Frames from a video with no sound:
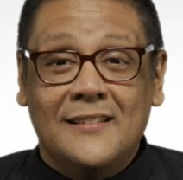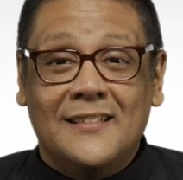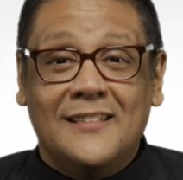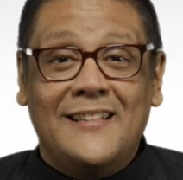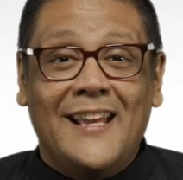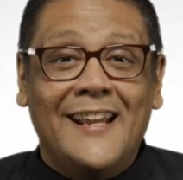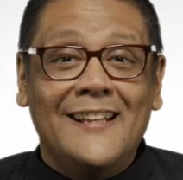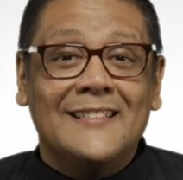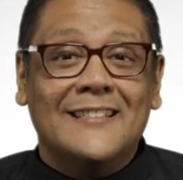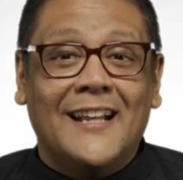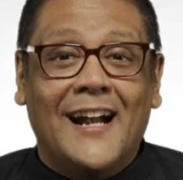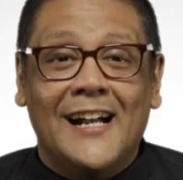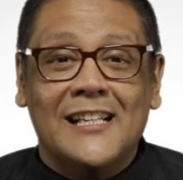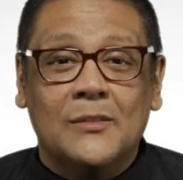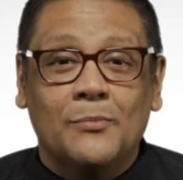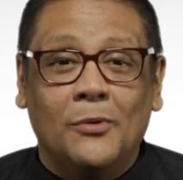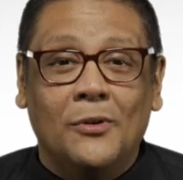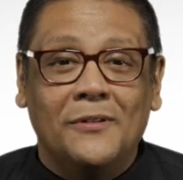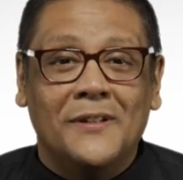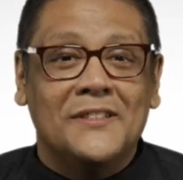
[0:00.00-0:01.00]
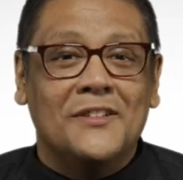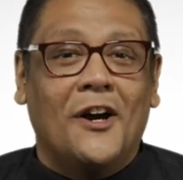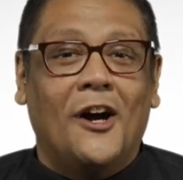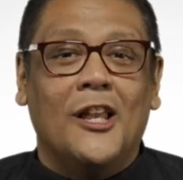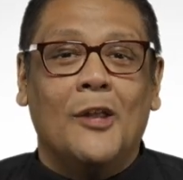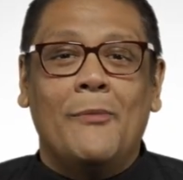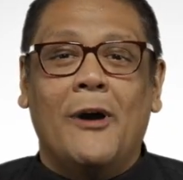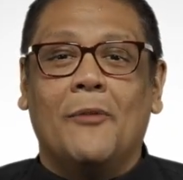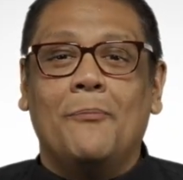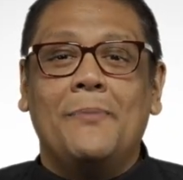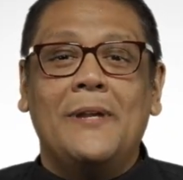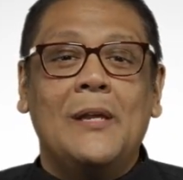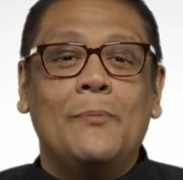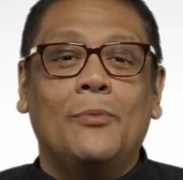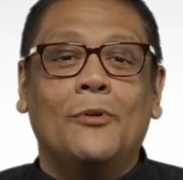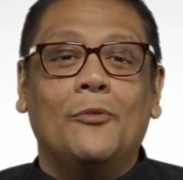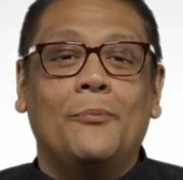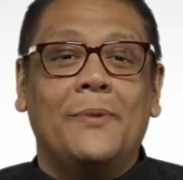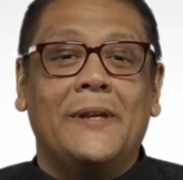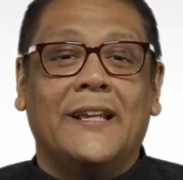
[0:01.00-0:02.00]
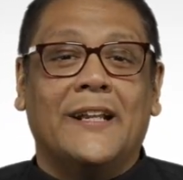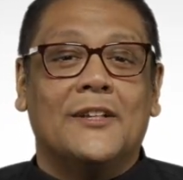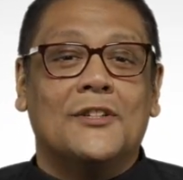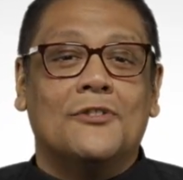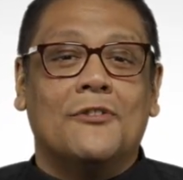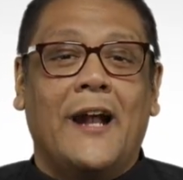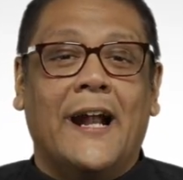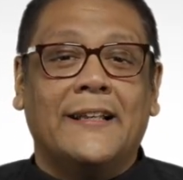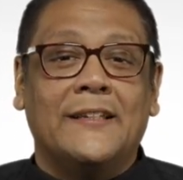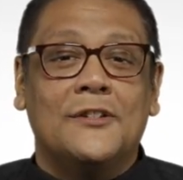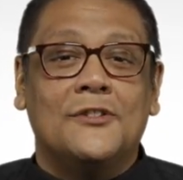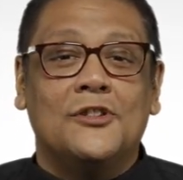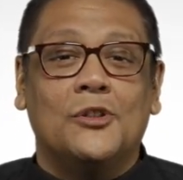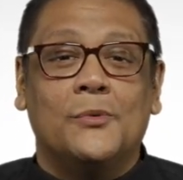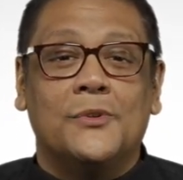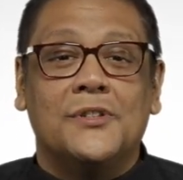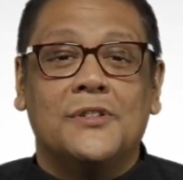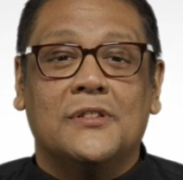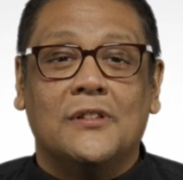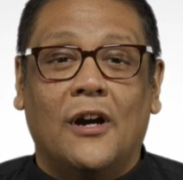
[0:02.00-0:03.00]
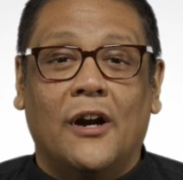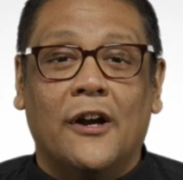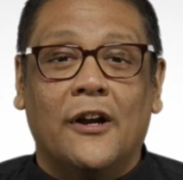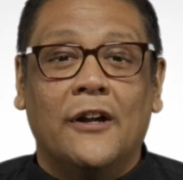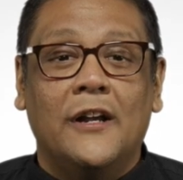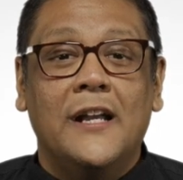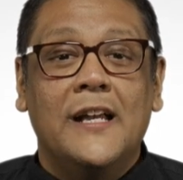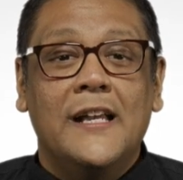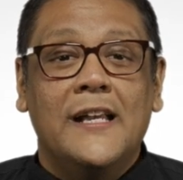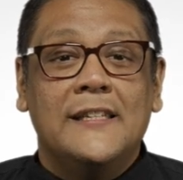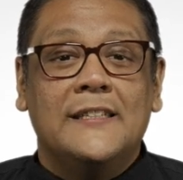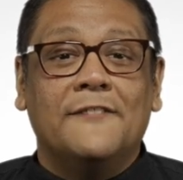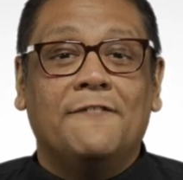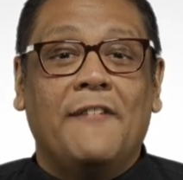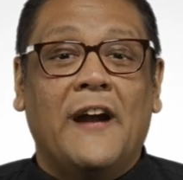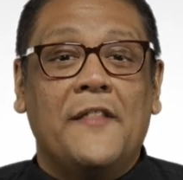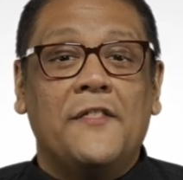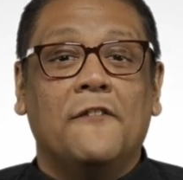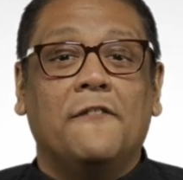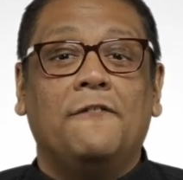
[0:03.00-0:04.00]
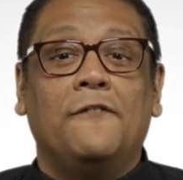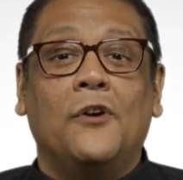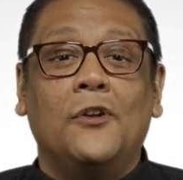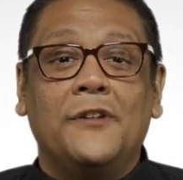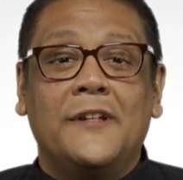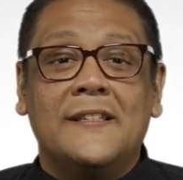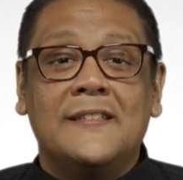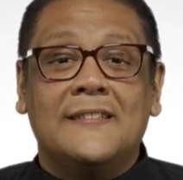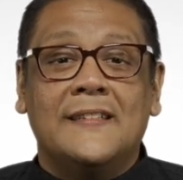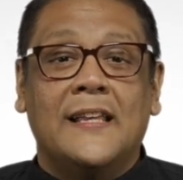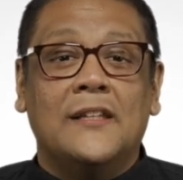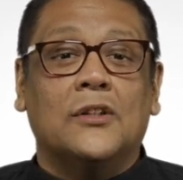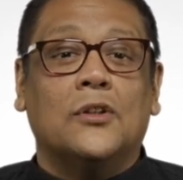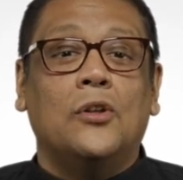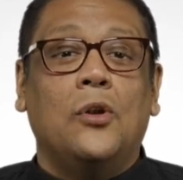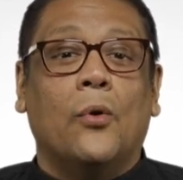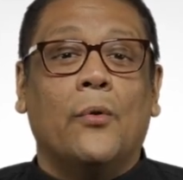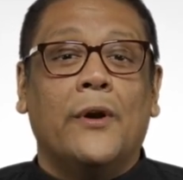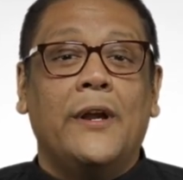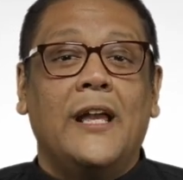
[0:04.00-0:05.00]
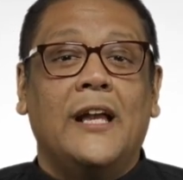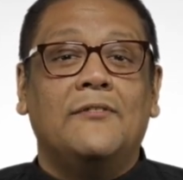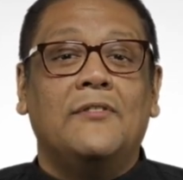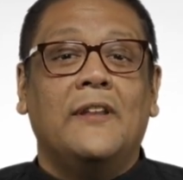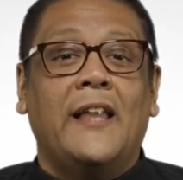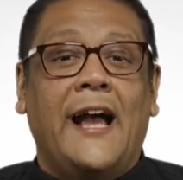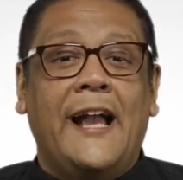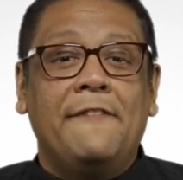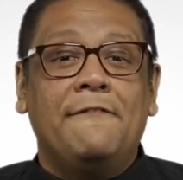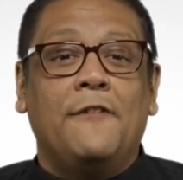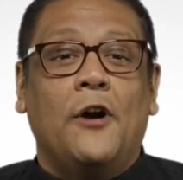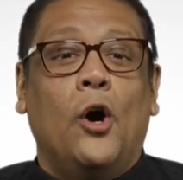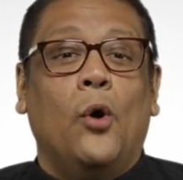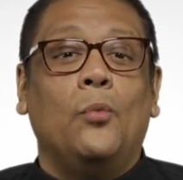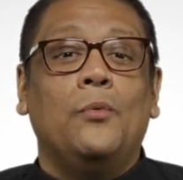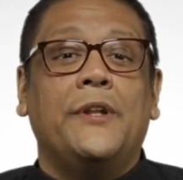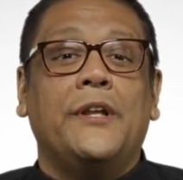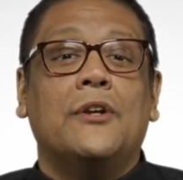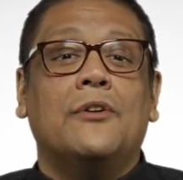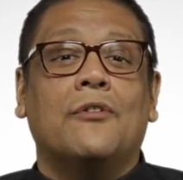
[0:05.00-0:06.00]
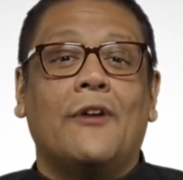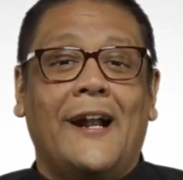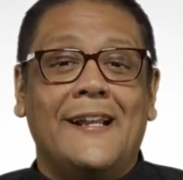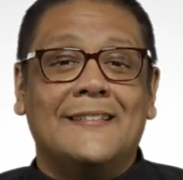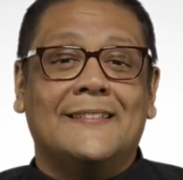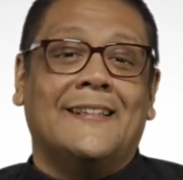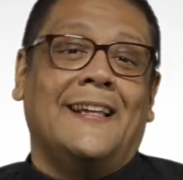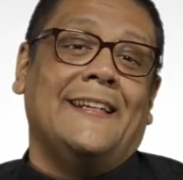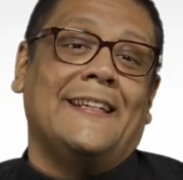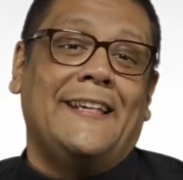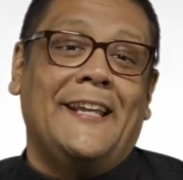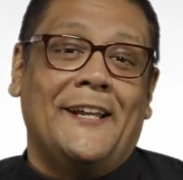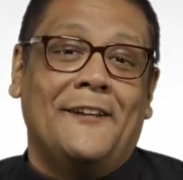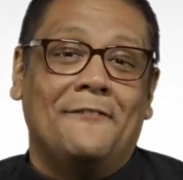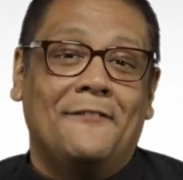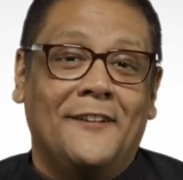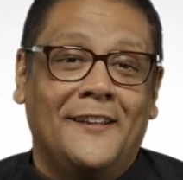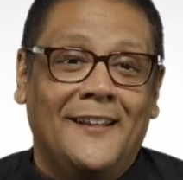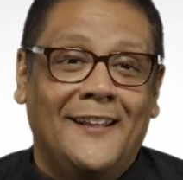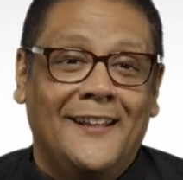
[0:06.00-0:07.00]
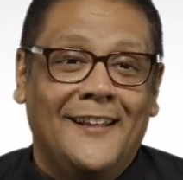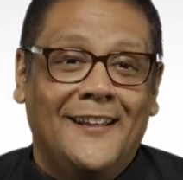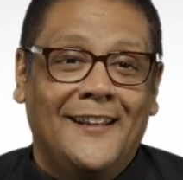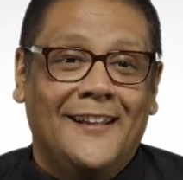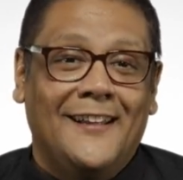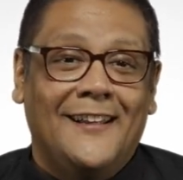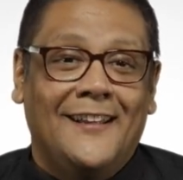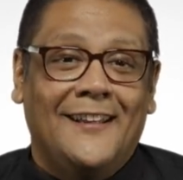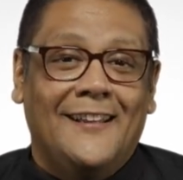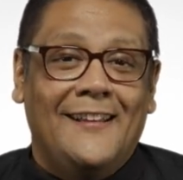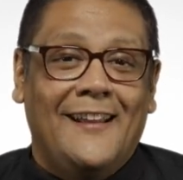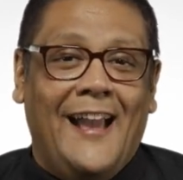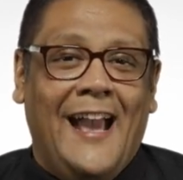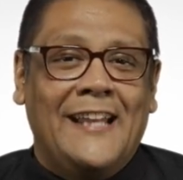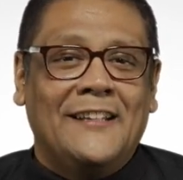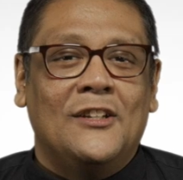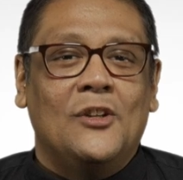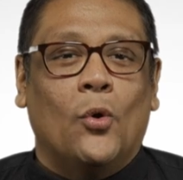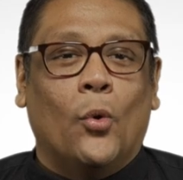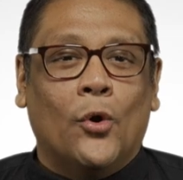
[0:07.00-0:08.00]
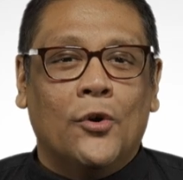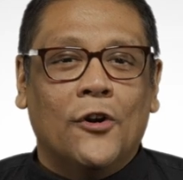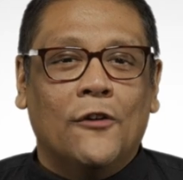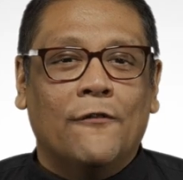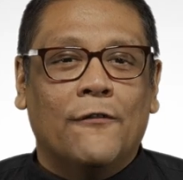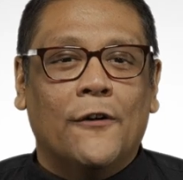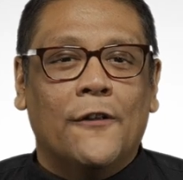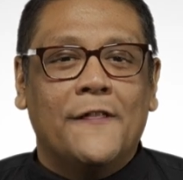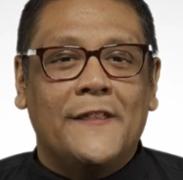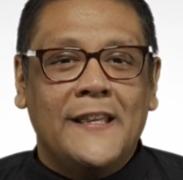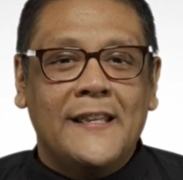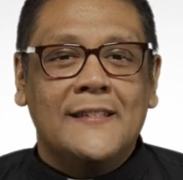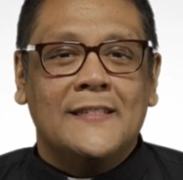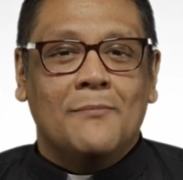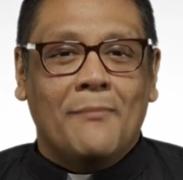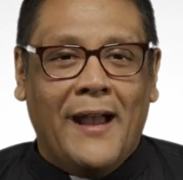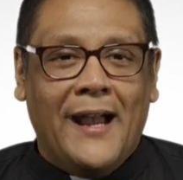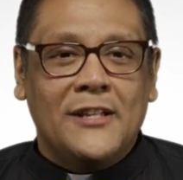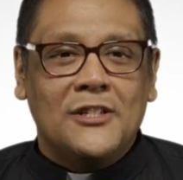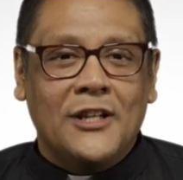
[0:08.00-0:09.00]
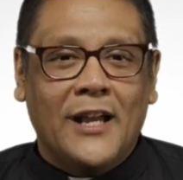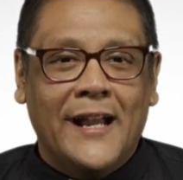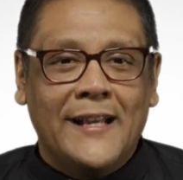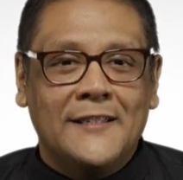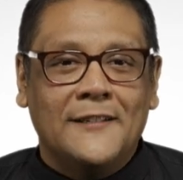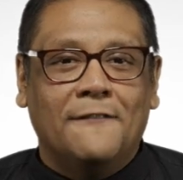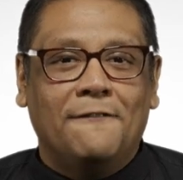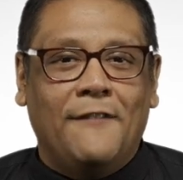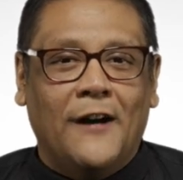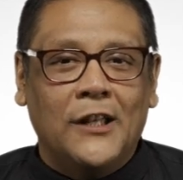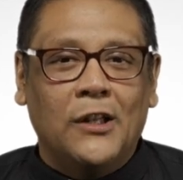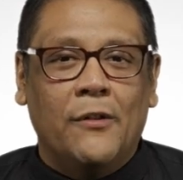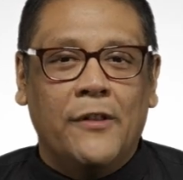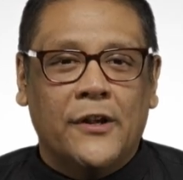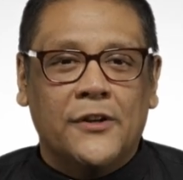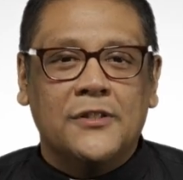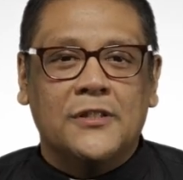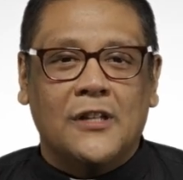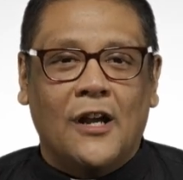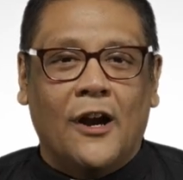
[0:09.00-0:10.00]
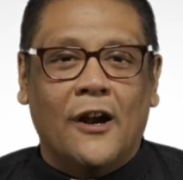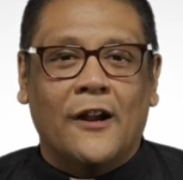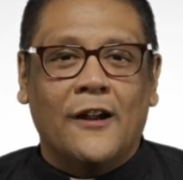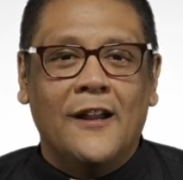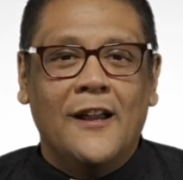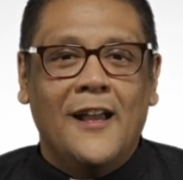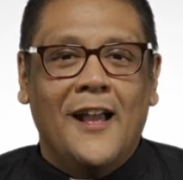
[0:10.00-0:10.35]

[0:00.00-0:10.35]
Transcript: Today's gospel is all about people being attracted to a star to find the fullness and glory of life only Christ can give. And in order for these Magi to follow their star,